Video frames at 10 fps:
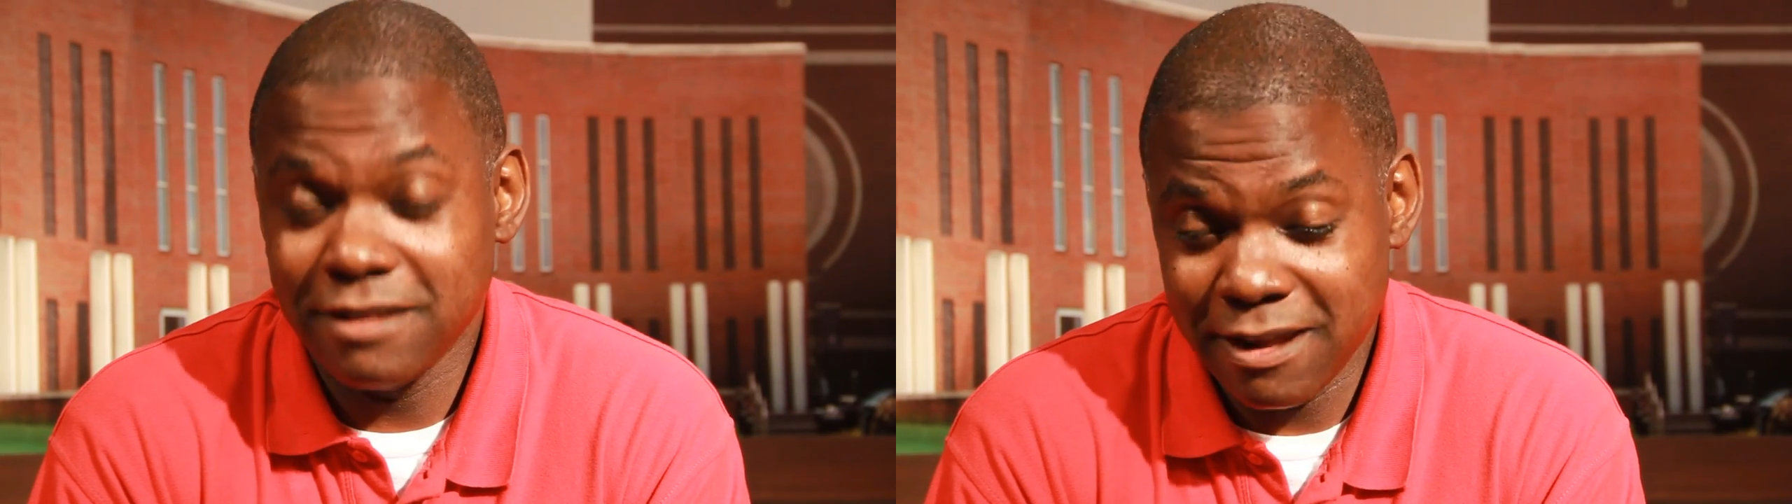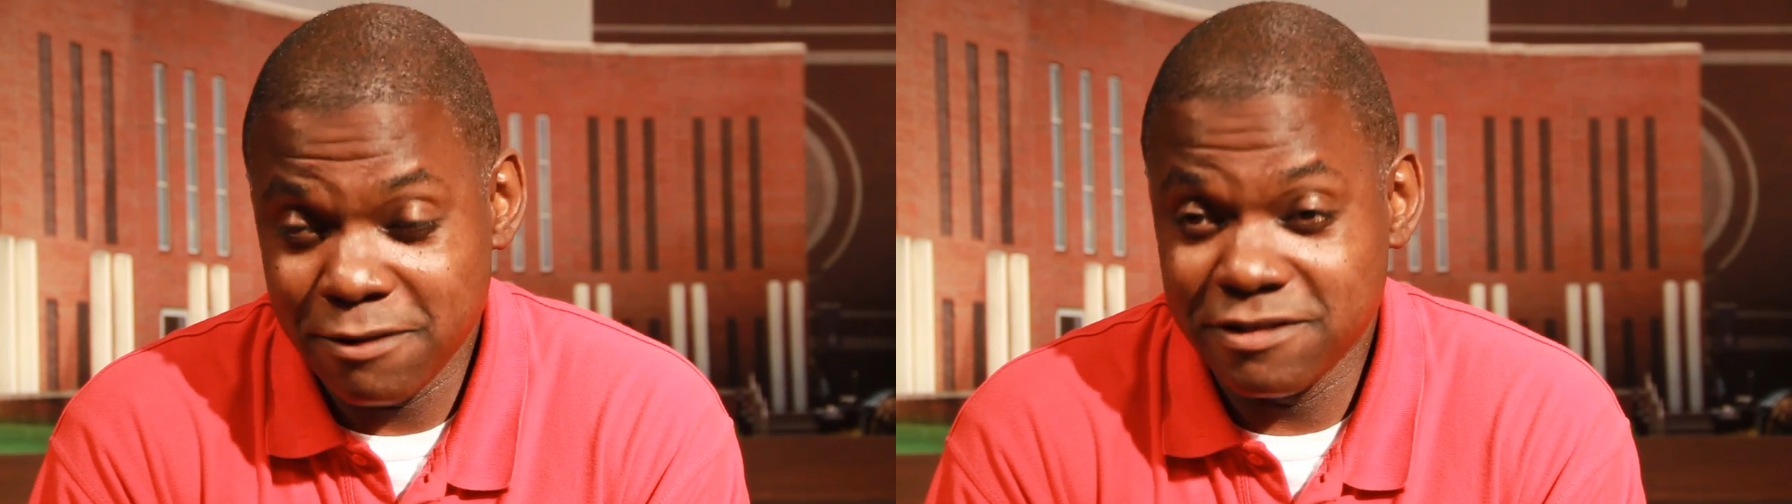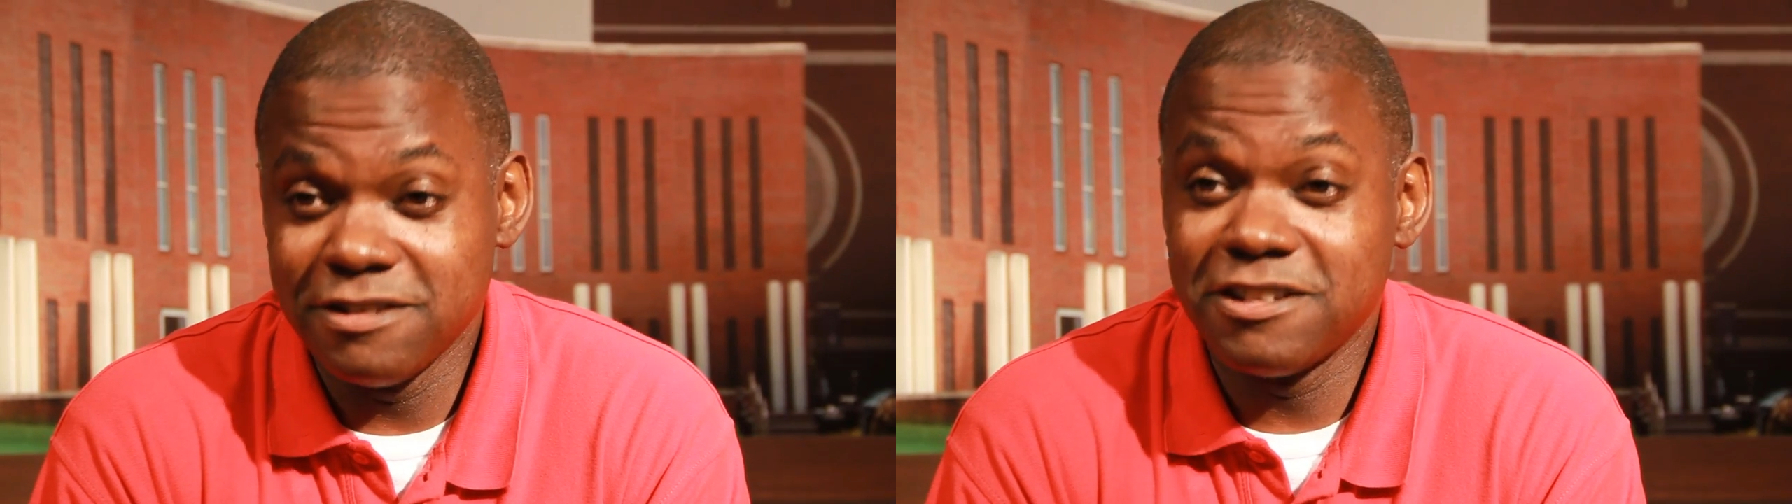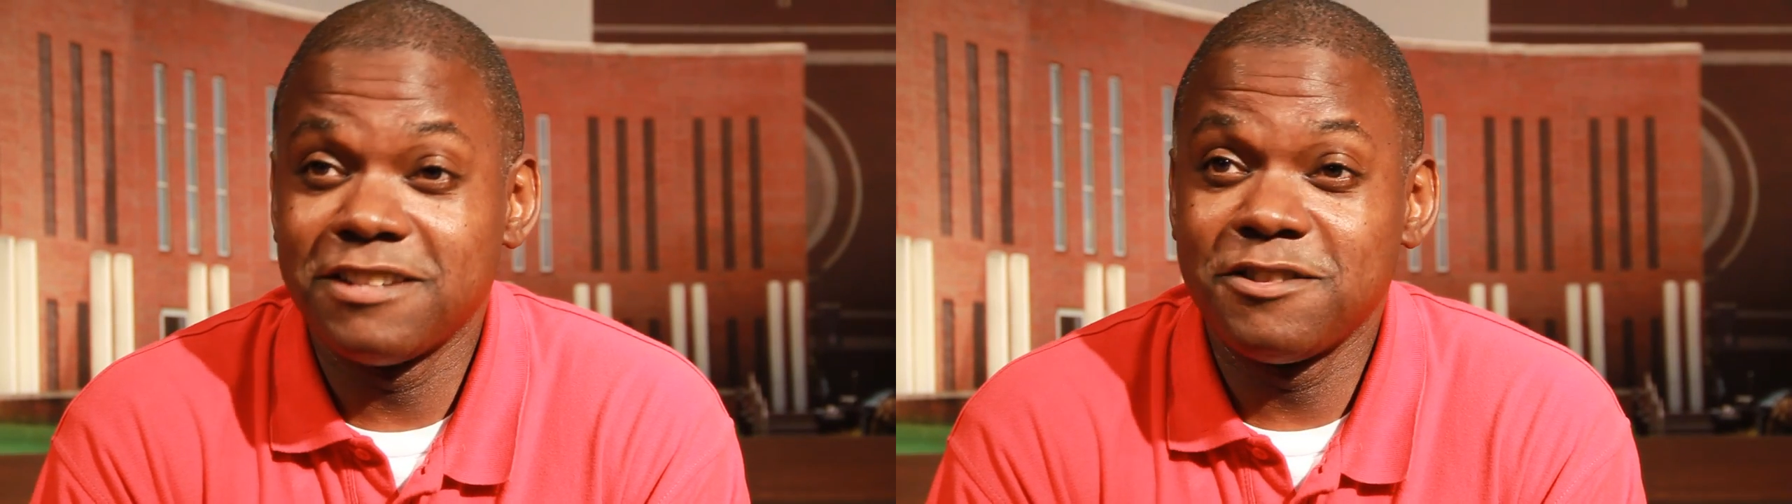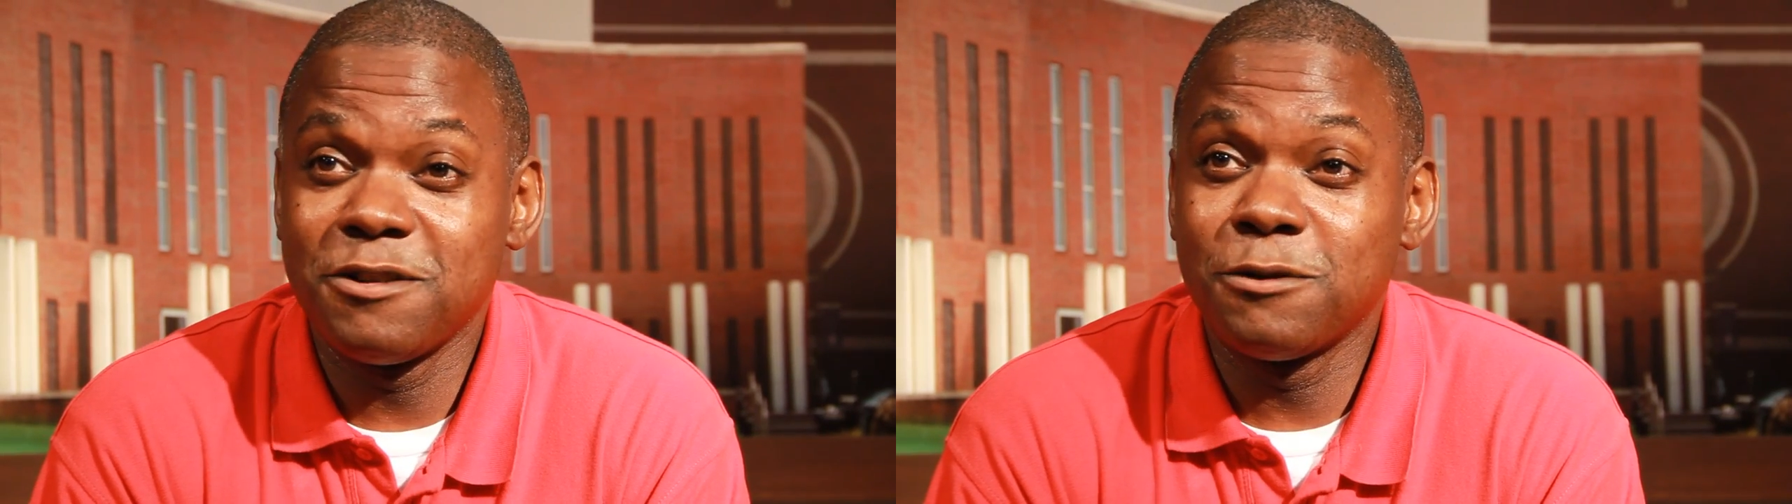I
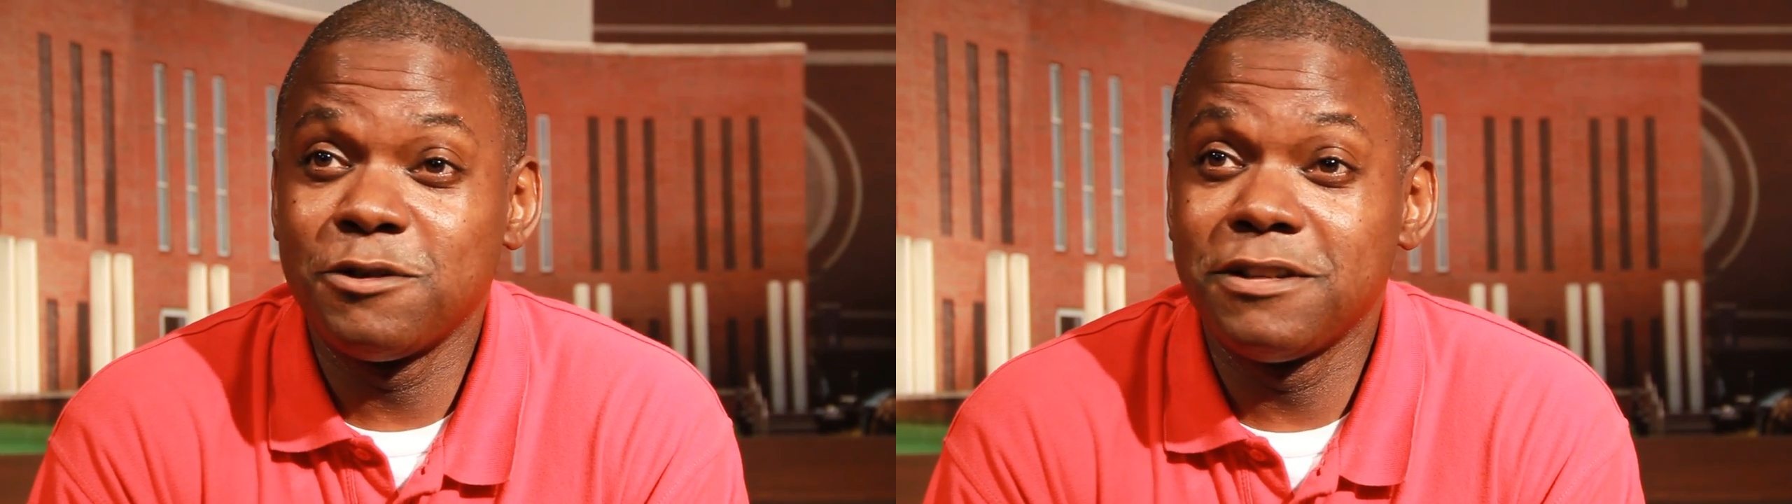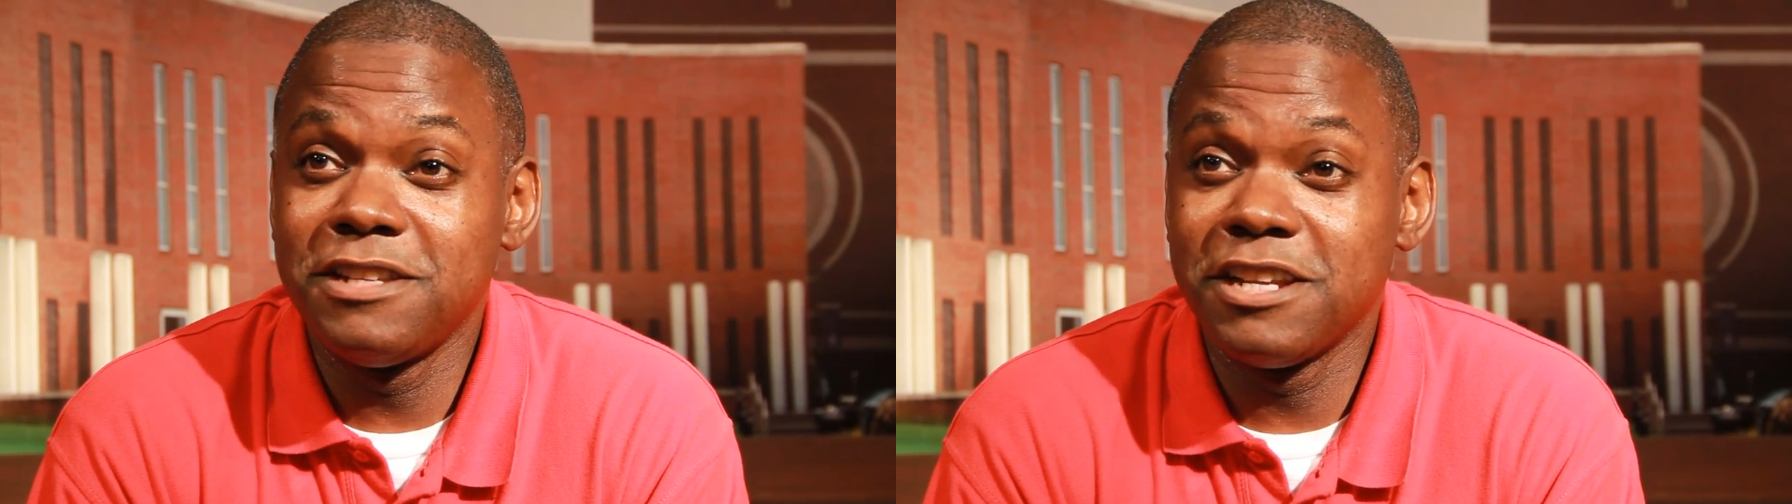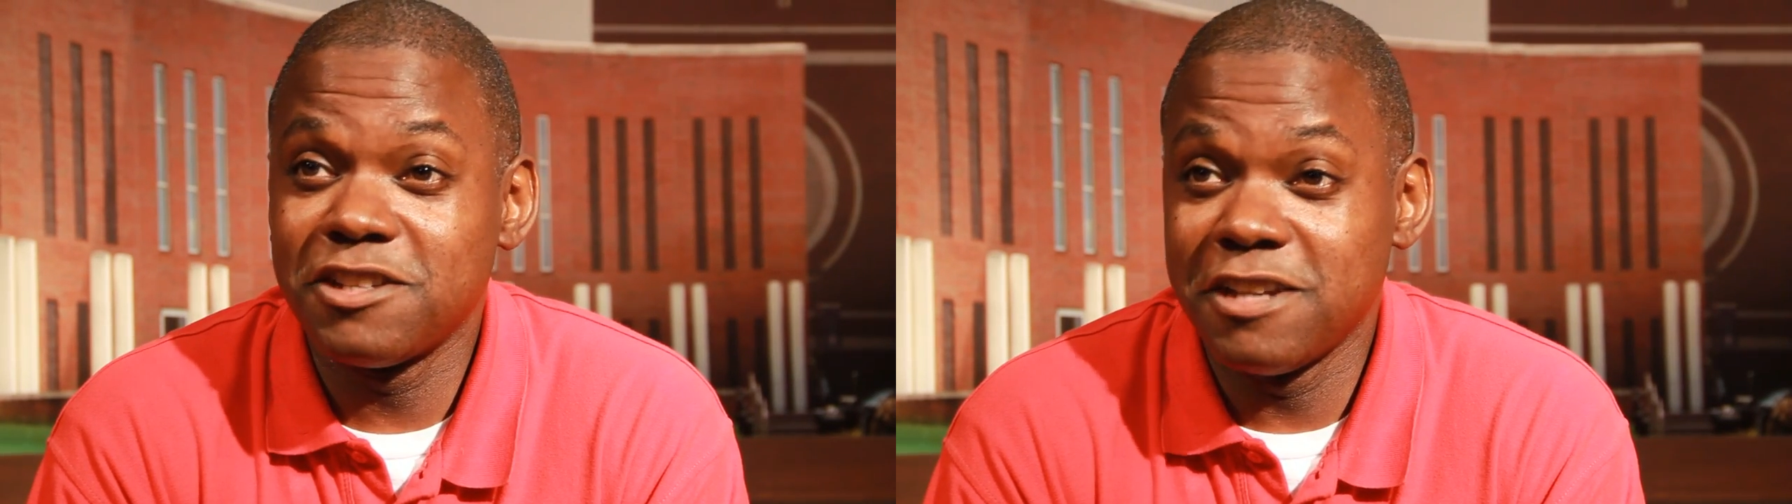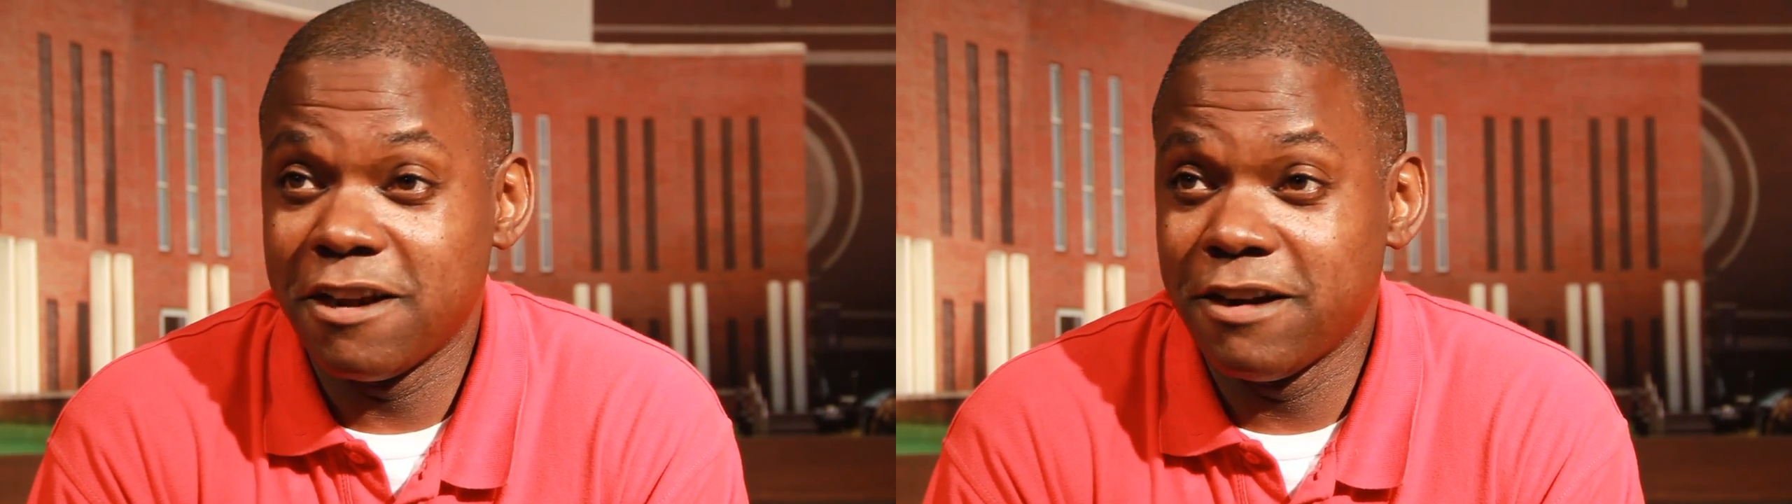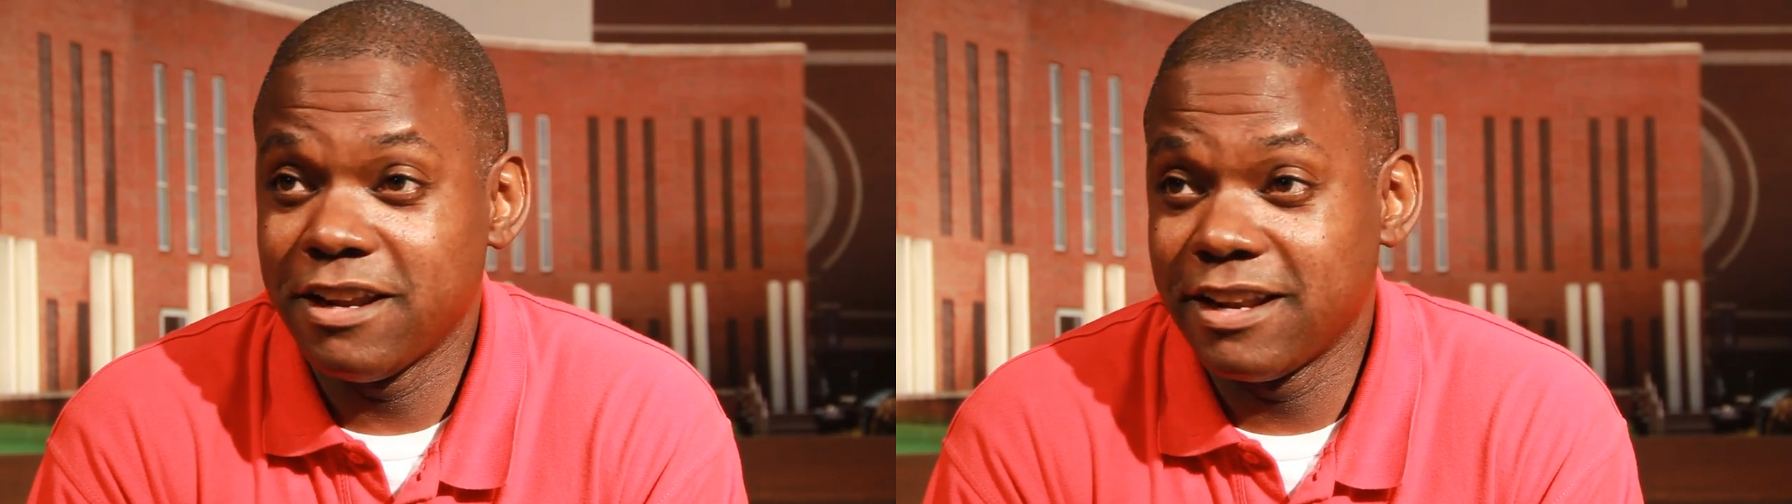suggest you go to a dictionary